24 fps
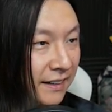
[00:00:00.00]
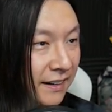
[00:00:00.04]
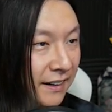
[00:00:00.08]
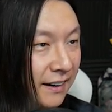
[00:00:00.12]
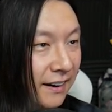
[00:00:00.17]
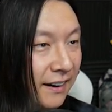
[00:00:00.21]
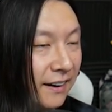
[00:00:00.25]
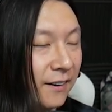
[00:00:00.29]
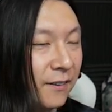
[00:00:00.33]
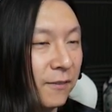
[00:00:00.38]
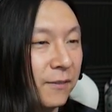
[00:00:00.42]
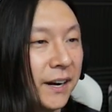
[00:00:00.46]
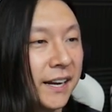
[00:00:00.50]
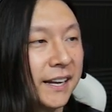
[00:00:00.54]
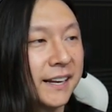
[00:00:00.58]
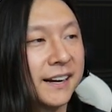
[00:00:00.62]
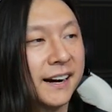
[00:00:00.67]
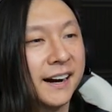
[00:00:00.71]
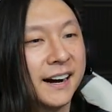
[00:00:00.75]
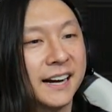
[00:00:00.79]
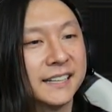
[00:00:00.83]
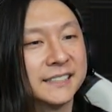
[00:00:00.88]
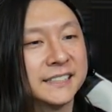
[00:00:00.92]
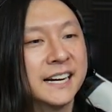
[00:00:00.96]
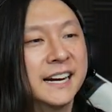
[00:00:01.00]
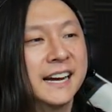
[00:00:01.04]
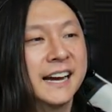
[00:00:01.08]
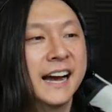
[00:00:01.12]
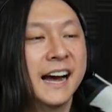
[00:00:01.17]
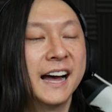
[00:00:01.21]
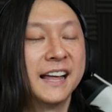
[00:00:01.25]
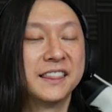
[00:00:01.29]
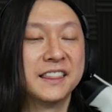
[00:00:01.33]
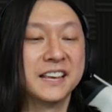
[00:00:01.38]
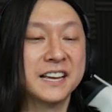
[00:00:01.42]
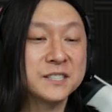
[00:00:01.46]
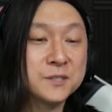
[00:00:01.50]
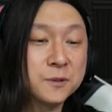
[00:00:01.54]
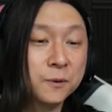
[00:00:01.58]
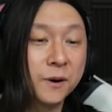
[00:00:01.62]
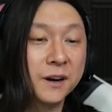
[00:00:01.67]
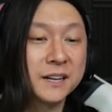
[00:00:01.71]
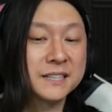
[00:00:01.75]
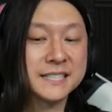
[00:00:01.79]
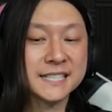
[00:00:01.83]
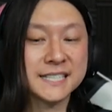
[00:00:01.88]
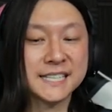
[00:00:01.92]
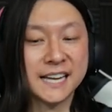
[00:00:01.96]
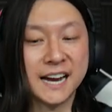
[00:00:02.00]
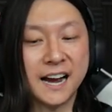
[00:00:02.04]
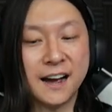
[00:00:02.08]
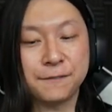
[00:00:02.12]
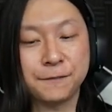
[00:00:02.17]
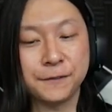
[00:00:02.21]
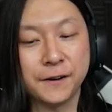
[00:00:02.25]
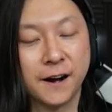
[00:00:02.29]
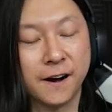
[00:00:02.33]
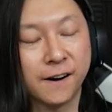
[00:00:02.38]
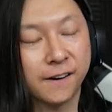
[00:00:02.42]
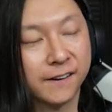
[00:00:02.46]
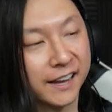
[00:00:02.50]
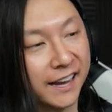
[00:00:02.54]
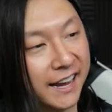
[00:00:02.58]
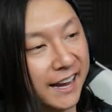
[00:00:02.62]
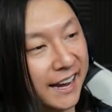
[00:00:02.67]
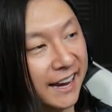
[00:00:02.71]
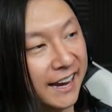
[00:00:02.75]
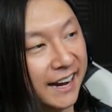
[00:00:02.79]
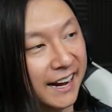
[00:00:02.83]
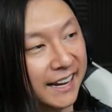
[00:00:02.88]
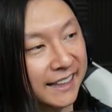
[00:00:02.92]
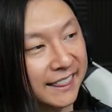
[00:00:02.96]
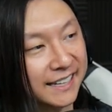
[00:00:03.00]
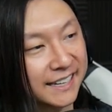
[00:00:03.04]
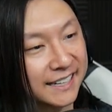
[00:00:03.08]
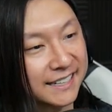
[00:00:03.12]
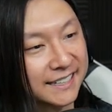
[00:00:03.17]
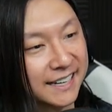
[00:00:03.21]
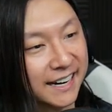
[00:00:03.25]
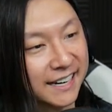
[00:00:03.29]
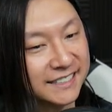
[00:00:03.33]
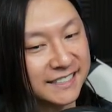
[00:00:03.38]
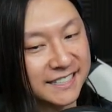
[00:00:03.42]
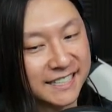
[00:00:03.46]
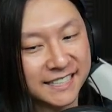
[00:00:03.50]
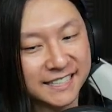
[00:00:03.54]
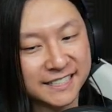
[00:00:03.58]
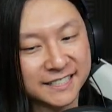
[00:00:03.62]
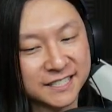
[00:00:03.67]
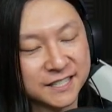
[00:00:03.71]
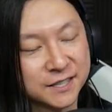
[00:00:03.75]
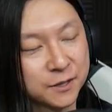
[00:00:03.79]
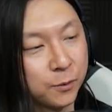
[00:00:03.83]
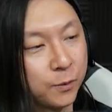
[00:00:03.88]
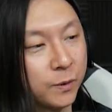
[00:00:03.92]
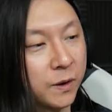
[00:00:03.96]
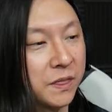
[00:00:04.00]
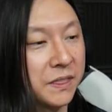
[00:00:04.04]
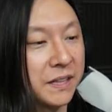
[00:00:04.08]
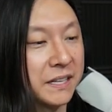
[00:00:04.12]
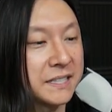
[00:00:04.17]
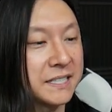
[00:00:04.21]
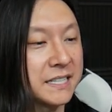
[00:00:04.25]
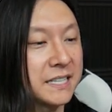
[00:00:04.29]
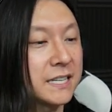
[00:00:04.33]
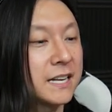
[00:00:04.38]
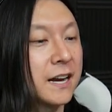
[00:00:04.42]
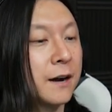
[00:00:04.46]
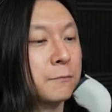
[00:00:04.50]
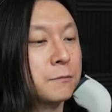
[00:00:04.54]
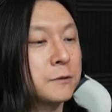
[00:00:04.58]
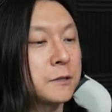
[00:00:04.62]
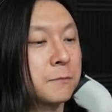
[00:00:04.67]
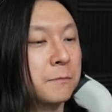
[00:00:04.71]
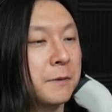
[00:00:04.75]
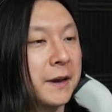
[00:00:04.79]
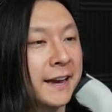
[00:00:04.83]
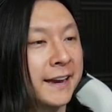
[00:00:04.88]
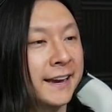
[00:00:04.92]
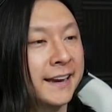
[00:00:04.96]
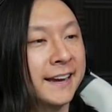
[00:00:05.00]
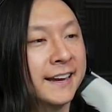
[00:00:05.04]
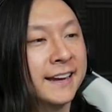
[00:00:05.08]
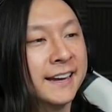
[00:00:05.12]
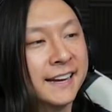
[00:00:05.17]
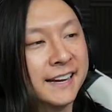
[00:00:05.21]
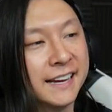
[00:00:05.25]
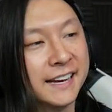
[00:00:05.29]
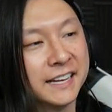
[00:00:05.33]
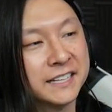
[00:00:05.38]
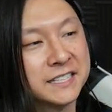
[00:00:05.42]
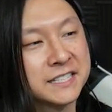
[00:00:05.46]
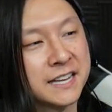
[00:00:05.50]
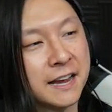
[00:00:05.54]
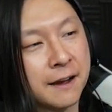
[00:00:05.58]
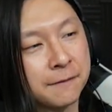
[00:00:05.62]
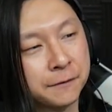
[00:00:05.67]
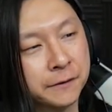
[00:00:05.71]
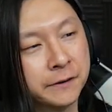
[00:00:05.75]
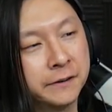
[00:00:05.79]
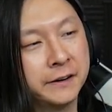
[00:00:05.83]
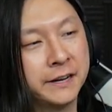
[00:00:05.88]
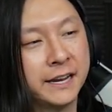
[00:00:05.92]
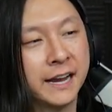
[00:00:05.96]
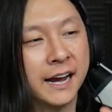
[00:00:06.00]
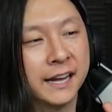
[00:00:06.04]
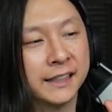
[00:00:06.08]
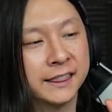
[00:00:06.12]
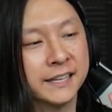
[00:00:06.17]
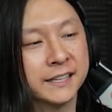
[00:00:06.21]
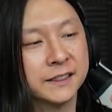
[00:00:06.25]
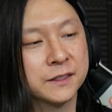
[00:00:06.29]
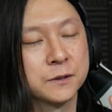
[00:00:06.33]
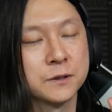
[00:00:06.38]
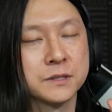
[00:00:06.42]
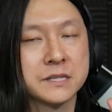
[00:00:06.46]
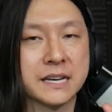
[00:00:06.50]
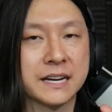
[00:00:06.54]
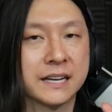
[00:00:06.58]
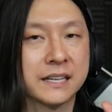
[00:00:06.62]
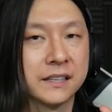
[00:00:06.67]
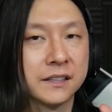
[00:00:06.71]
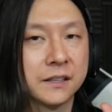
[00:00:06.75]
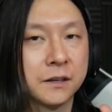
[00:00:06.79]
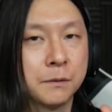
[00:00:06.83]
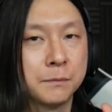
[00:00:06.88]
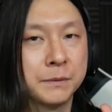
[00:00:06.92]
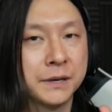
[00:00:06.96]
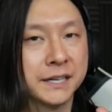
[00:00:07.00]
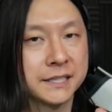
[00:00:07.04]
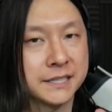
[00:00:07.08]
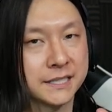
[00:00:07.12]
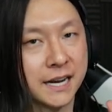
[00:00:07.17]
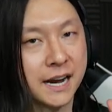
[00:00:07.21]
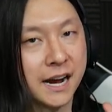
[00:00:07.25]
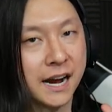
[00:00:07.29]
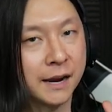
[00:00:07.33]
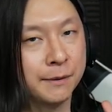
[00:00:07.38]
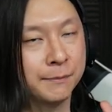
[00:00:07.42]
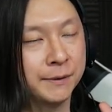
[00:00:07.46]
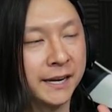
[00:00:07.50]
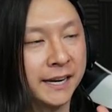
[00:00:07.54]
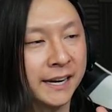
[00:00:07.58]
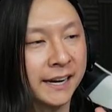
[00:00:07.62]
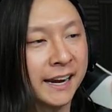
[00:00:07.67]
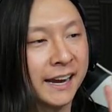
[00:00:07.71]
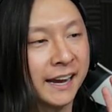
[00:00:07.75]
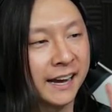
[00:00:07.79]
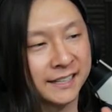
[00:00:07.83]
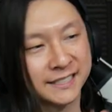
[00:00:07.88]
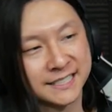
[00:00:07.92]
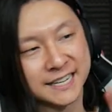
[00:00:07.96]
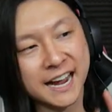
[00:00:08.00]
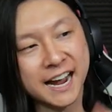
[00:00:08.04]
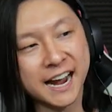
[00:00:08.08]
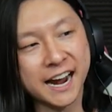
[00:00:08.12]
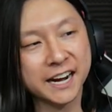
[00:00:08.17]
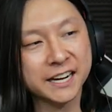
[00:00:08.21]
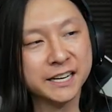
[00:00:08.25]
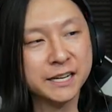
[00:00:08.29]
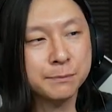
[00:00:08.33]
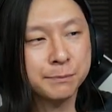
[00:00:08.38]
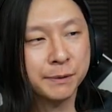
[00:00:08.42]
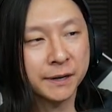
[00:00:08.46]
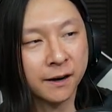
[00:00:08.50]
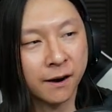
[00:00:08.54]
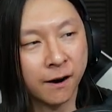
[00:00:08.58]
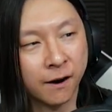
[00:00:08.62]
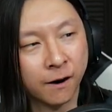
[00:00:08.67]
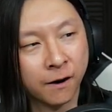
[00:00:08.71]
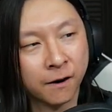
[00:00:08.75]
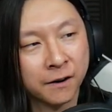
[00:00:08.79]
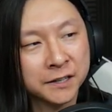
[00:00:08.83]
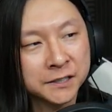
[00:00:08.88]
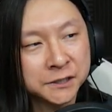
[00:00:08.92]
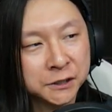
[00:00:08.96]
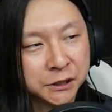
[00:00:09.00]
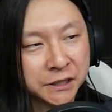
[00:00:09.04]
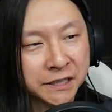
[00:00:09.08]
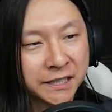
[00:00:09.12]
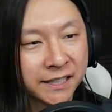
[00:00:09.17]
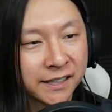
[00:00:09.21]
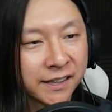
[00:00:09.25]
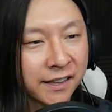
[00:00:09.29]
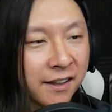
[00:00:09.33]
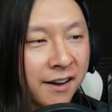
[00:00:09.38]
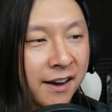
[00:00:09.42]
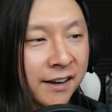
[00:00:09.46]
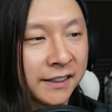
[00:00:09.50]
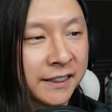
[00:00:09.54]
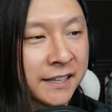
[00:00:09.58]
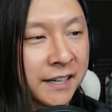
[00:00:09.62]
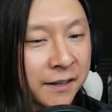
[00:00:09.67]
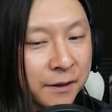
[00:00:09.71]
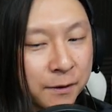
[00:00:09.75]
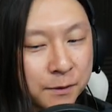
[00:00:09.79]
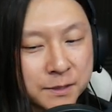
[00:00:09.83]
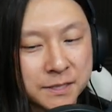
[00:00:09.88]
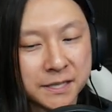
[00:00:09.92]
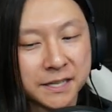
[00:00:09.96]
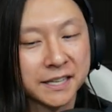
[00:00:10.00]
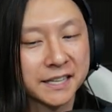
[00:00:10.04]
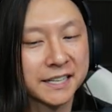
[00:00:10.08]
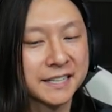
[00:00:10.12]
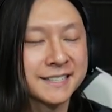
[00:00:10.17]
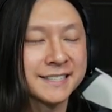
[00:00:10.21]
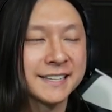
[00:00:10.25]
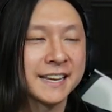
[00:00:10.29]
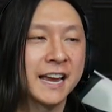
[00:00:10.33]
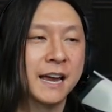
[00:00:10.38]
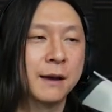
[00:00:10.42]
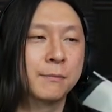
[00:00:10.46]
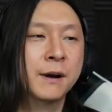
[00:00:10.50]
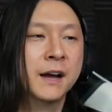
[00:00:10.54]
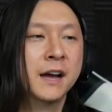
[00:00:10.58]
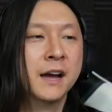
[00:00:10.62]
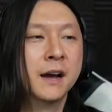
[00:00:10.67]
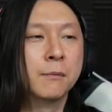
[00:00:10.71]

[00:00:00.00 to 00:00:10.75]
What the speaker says: Oh my gosh. This one's tough. Okay. I think 19's the one that stumps me. It's definitely, I think there's like a little bit of timing, a tiny bit of RNG and luck that goes into this game.